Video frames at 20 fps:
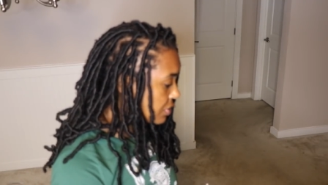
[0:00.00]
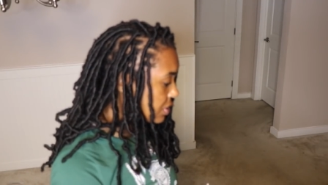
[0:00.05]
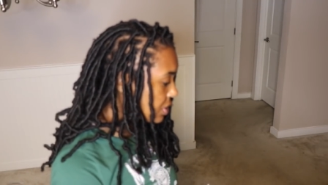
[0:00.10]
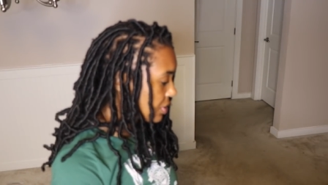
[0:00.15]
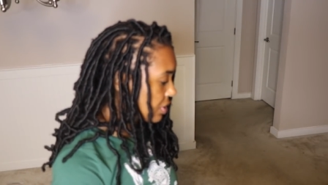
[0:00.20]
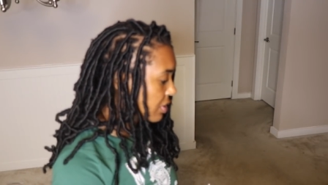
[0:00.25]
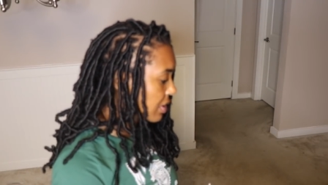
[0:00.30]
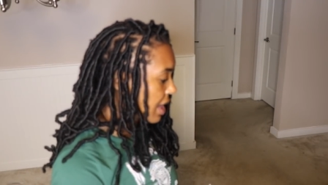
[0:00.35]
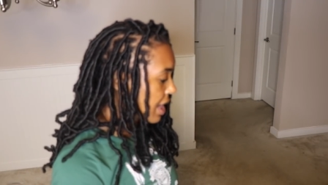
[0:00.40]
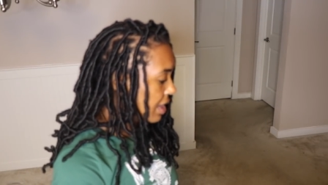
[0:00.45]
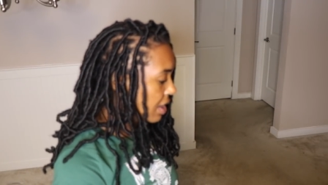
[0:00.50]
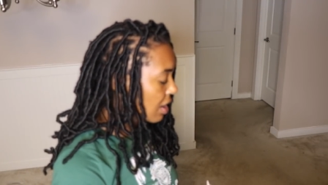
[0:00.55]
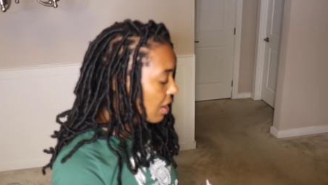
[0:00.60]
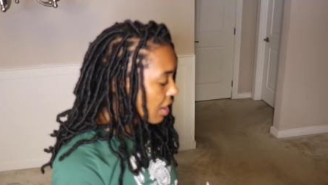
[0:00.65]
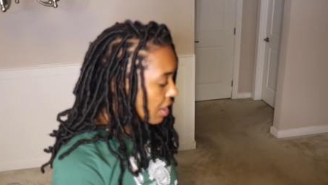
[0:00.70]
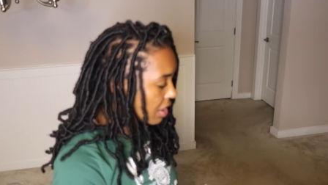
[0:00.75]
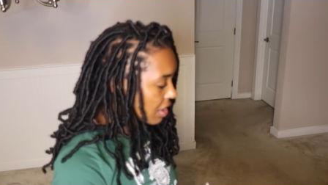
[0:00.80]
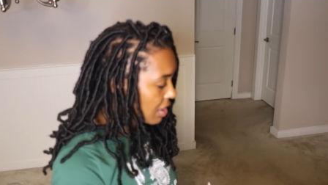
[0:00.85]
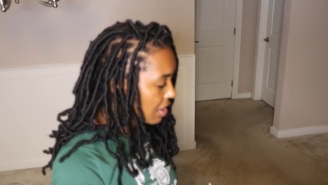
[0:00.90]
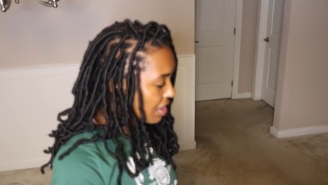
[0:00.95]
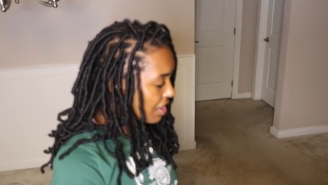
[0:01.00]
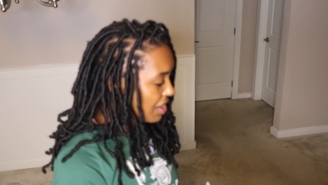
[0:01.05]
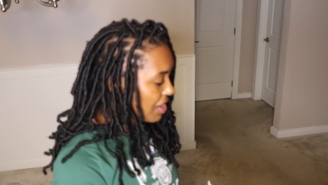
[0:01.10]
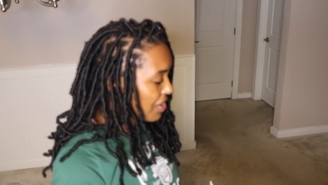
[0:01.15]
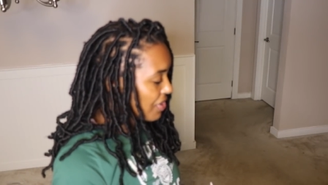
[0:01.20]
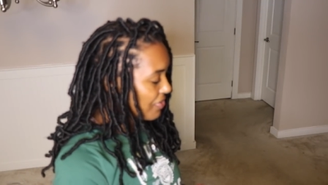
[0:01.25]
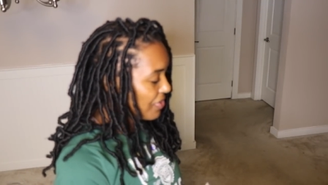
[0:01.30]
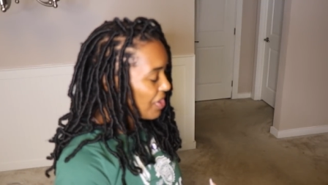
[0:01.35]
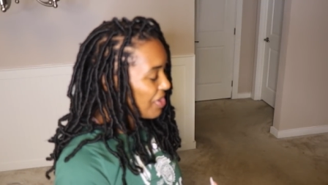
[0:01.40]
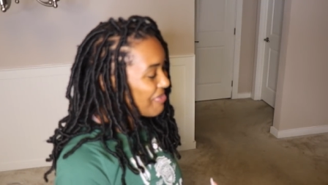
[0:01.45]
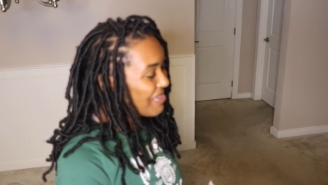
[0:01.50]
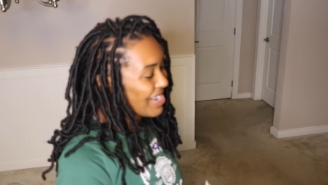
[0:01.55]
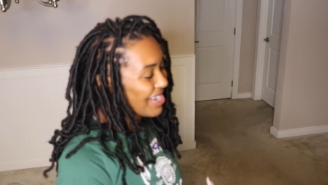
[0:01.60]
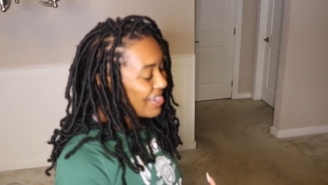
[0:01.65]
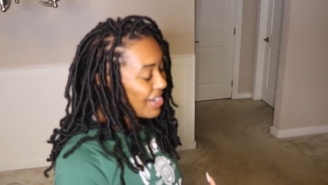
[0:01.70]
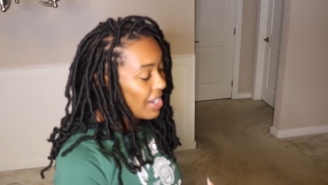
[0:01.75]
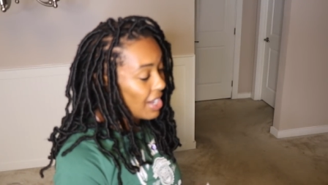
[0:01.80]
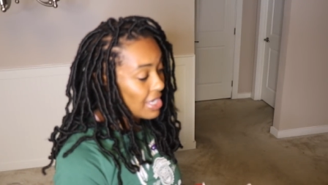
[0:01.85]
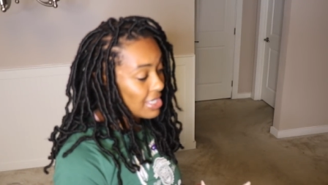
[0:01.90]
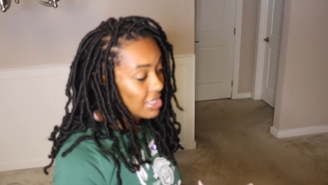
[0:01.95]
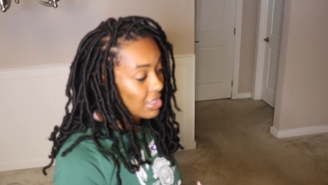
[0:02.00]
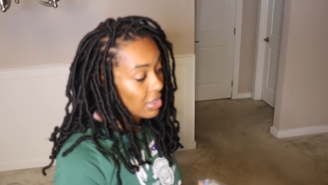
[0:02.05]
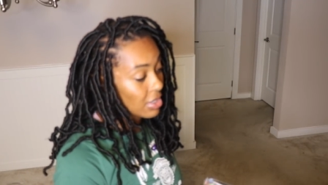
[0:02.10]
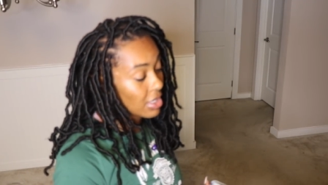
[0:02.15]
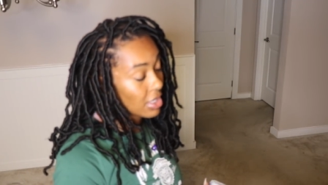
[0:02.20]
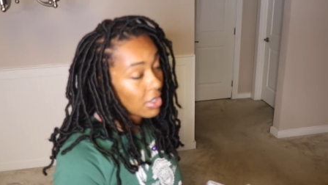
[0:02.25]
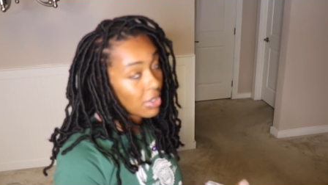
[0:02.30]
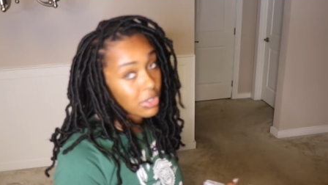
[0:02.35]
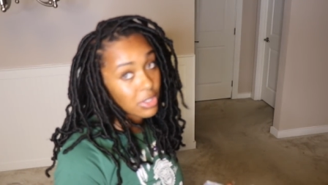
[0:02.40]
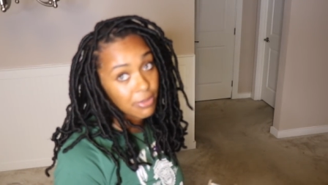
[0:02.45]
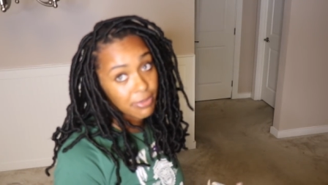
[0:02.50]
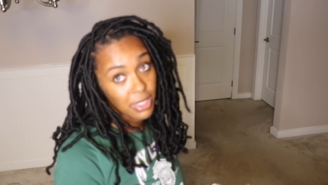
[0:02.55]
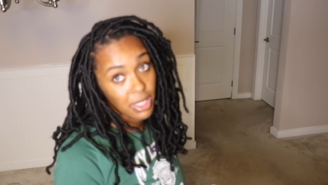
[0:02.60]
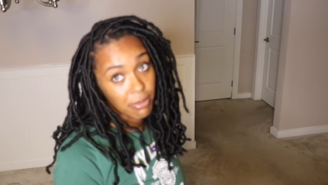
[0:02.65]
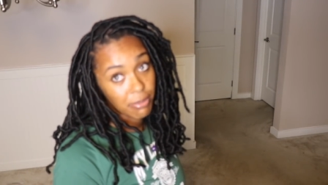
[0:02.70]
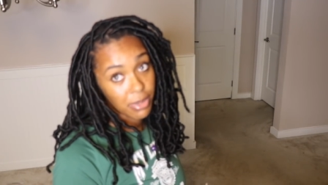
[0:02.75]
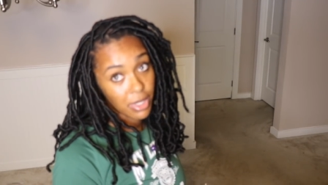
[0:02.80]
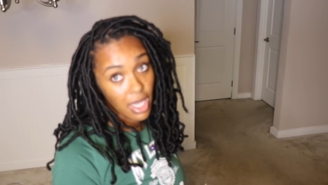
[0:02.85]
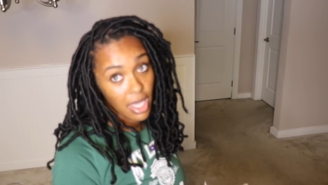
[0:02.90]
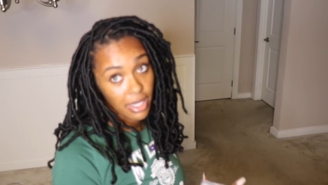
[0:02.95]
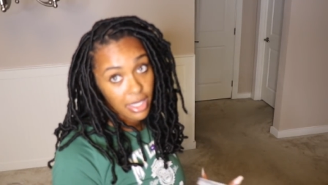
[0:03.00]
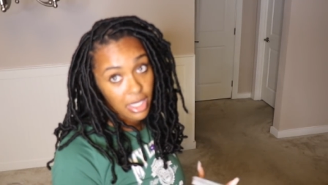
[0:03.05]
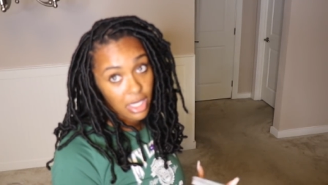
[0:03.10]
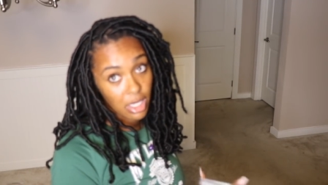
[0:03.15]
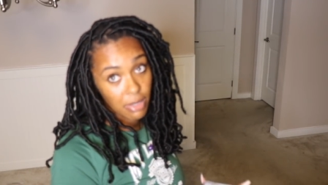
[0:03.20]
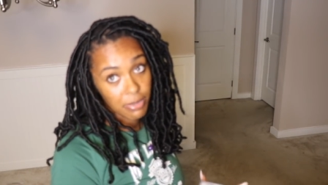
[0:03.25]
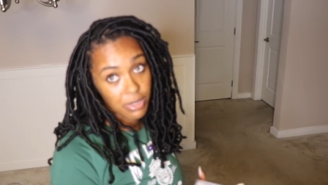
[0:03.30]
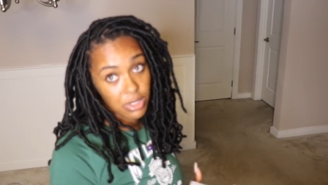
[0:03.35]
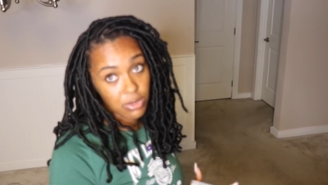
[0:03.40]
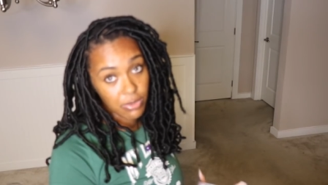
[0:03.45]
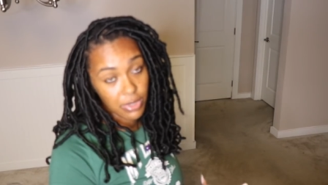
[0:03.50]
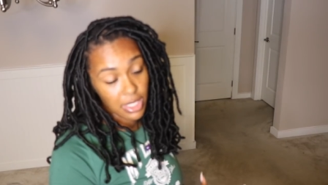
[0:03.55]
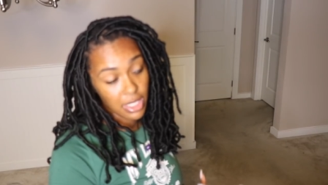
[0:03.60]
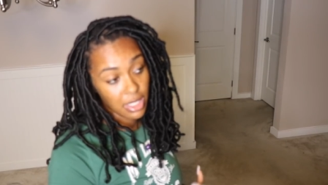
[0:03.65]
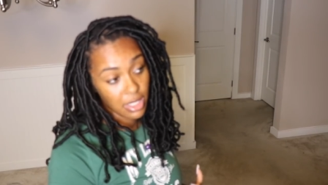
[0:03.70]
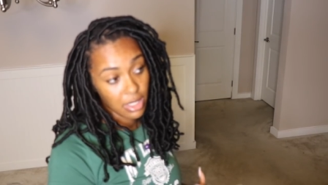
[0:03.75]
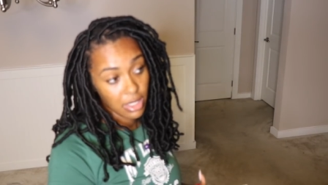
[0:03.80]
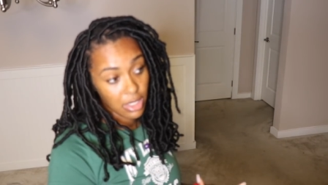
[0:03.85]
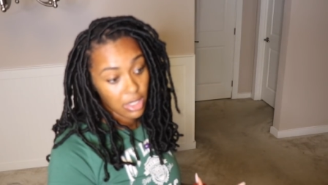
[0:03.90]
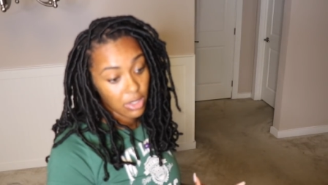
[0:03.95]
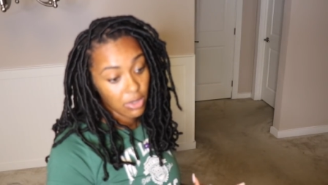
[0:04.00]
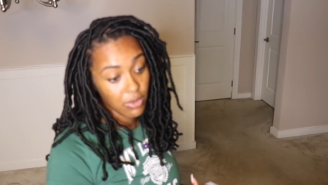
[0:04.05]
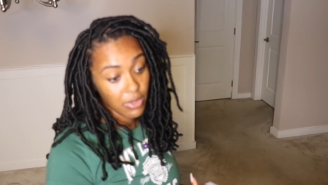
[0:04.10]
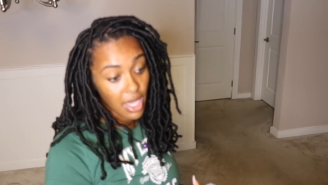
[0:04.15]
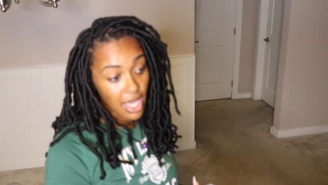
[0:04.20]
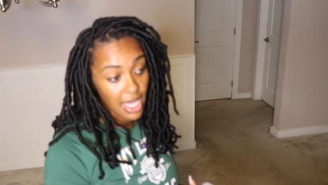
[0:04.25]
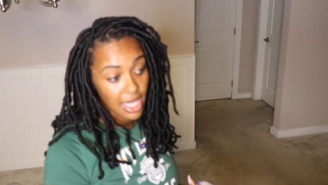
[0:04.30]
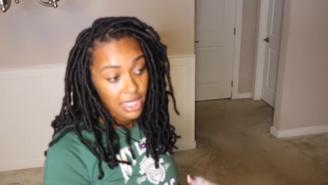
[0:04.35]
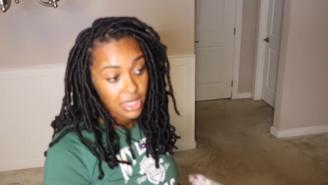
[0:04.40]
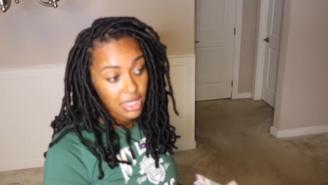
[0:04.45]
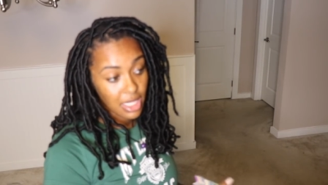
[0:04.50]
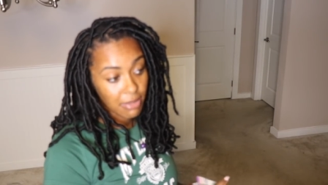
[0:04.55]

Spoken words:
So they're like, oh, oh my gosh. There could also be a block here between you guys.